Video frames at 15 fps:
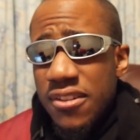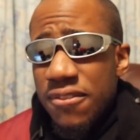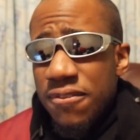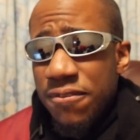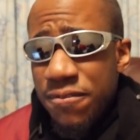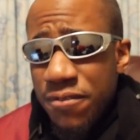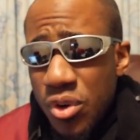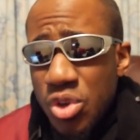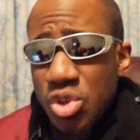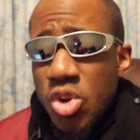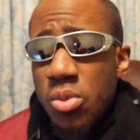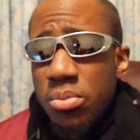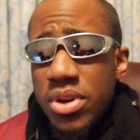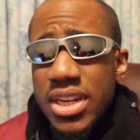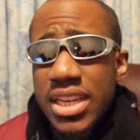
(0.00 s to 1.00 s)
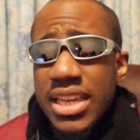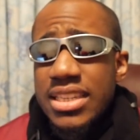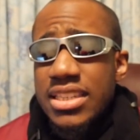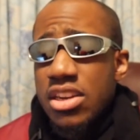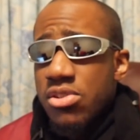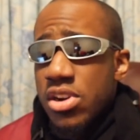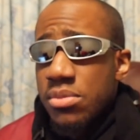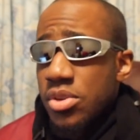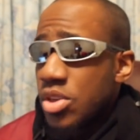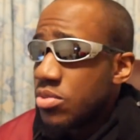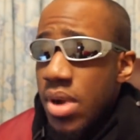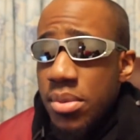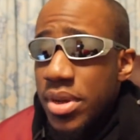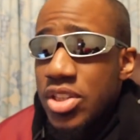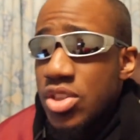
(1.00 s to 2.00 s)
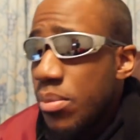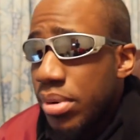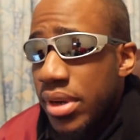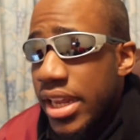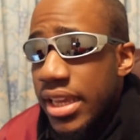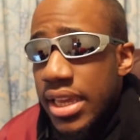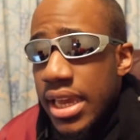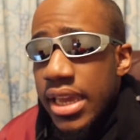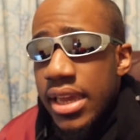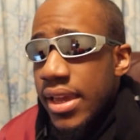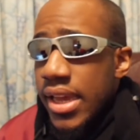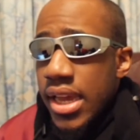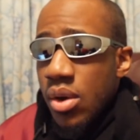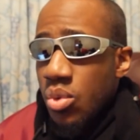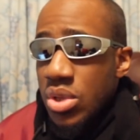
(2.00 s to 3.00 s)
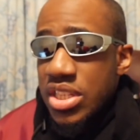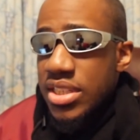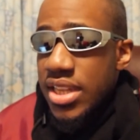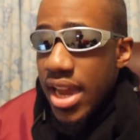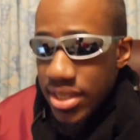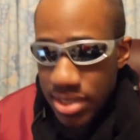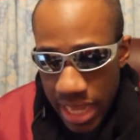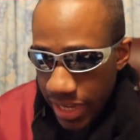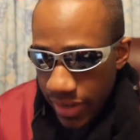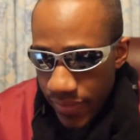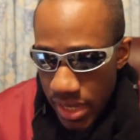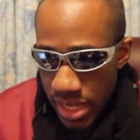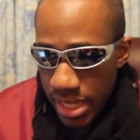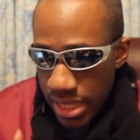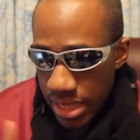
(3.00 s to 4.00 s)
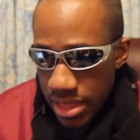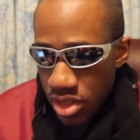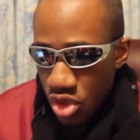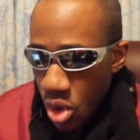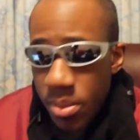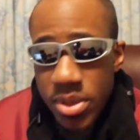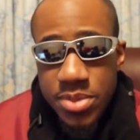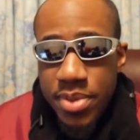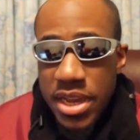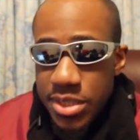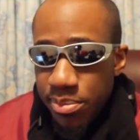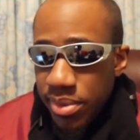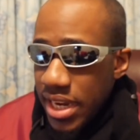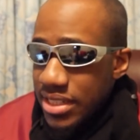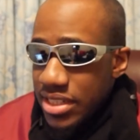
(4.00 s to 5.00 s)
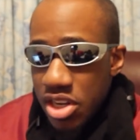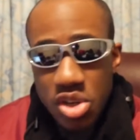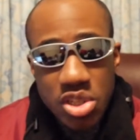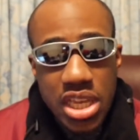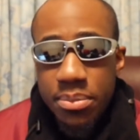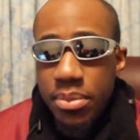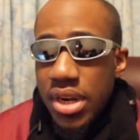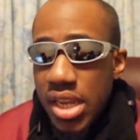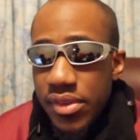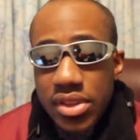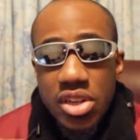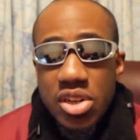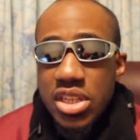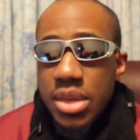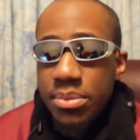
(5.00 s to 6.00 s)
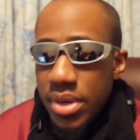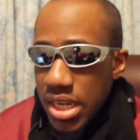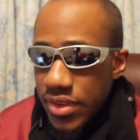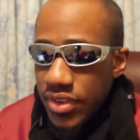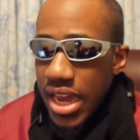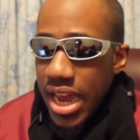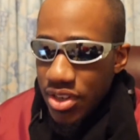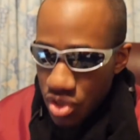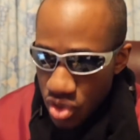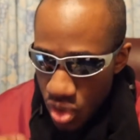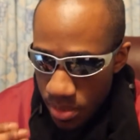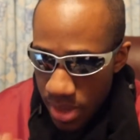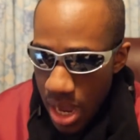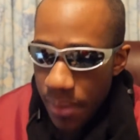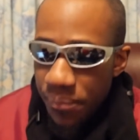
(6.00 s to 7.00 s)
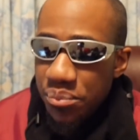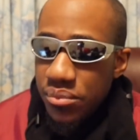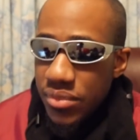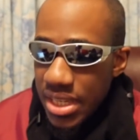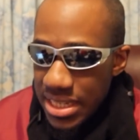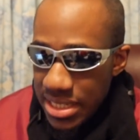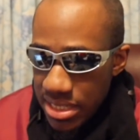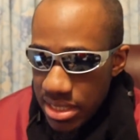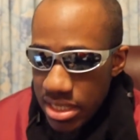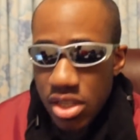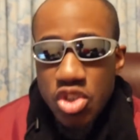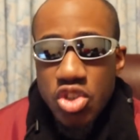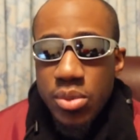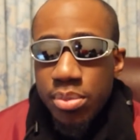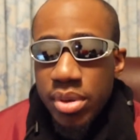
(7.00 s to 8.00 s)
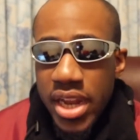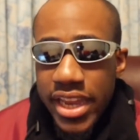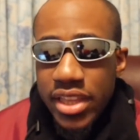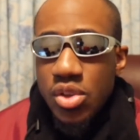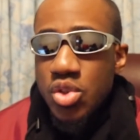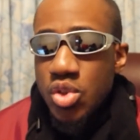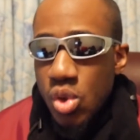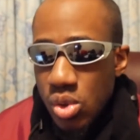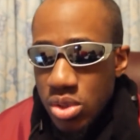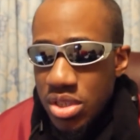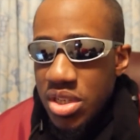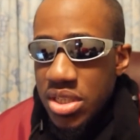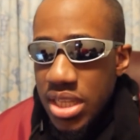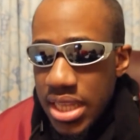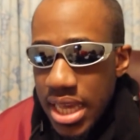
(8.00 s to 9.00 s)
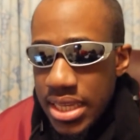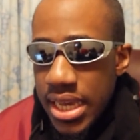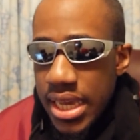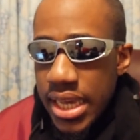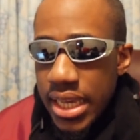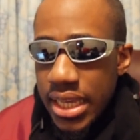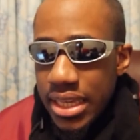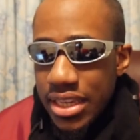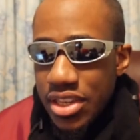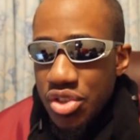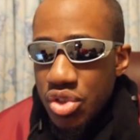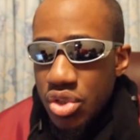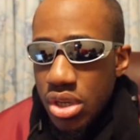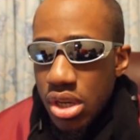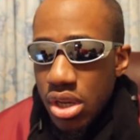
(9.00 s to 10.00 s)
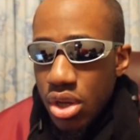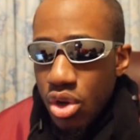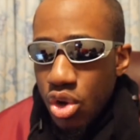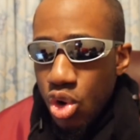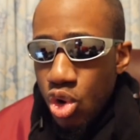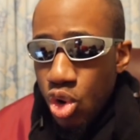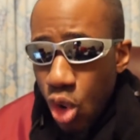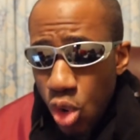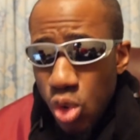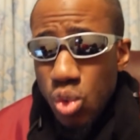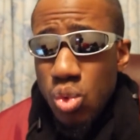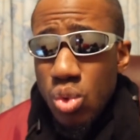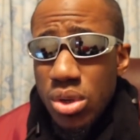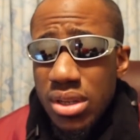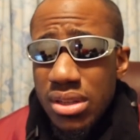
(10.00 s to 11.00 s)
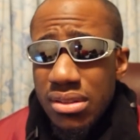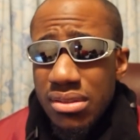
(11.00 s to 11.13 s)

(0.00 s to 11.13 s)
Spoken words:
for Dortmund is incredible. Because remember, he's not playing with stars. Like, Dortmund's best players, they just keep on leaving. And somehow, he's still supplying those goals. I just think that his goal